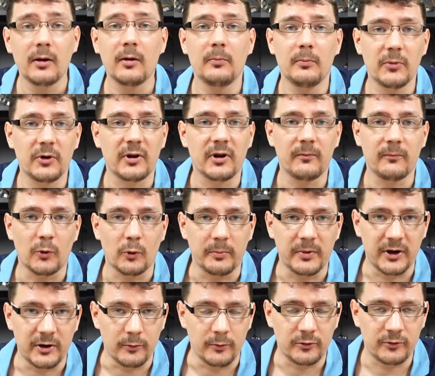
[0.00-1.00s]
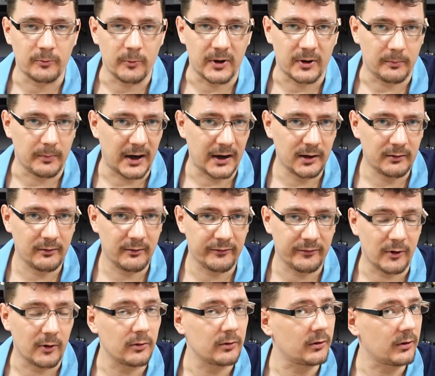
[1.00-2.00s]
but it will be used with the
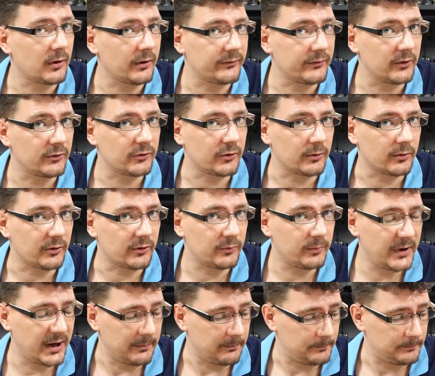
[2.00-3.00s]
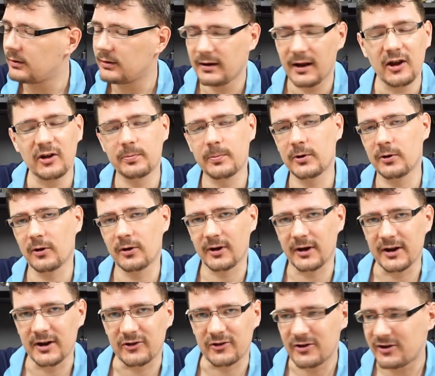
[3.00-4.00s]
microphone of the Sonos Beam. Last but not
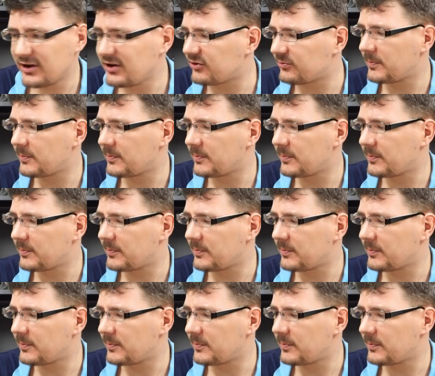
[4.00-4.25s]
least, these